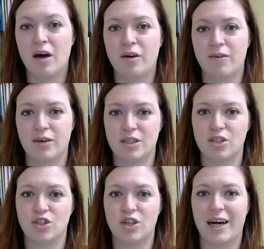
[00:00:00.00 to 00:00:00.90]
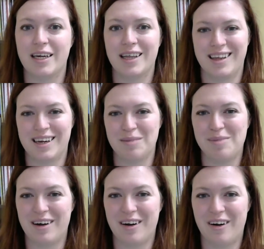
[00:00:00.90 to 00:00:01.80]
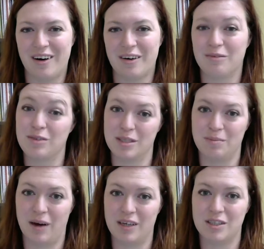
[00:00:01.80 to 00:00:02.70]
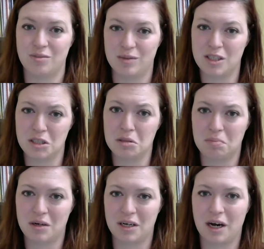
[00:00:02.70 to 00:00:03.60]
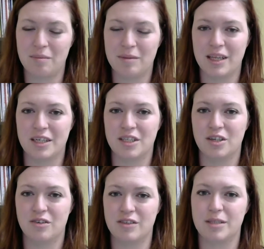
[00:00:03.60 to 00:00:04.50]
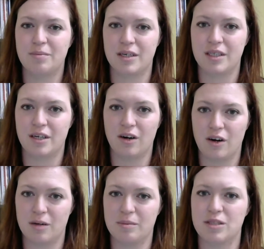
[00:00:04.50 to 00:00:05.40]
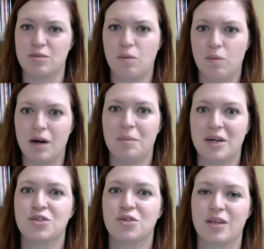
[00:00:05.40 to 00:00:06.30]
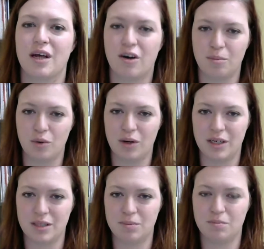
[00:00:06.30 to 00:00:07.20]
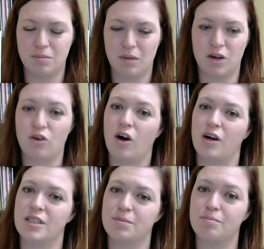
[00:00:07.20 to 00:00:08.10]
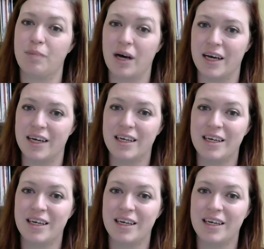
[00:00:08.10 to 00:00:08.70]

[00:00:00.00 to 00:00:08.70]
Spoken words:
versus trying to think about our response, which is a pretty common thing to do, especially in arguments. We want to make sure that our point is across. But